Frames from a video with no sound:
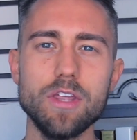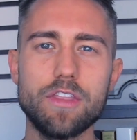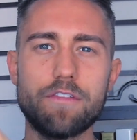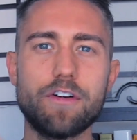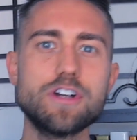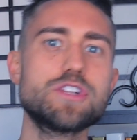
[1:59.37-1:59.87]

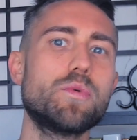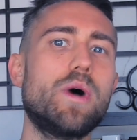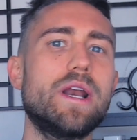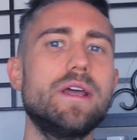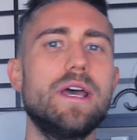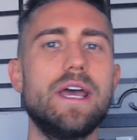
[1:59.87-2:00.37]
the first
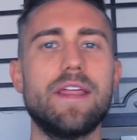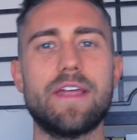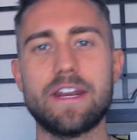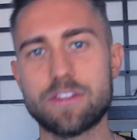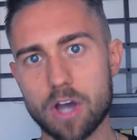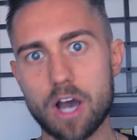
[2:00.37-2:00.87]
one
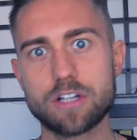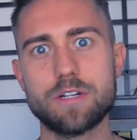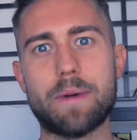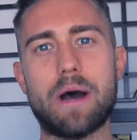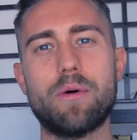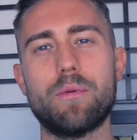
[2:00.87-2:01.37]
that he
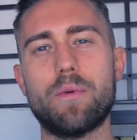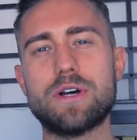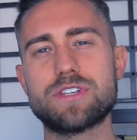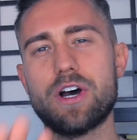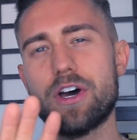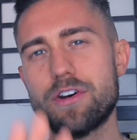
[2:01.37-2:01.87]
talked about
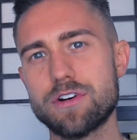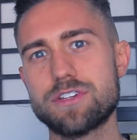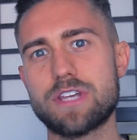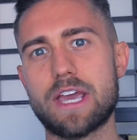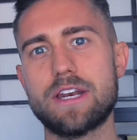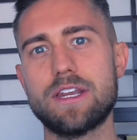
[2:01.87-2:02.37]
was
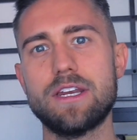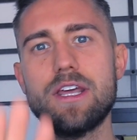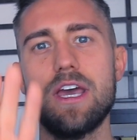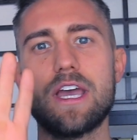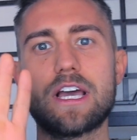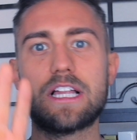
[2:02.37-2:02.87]
understanding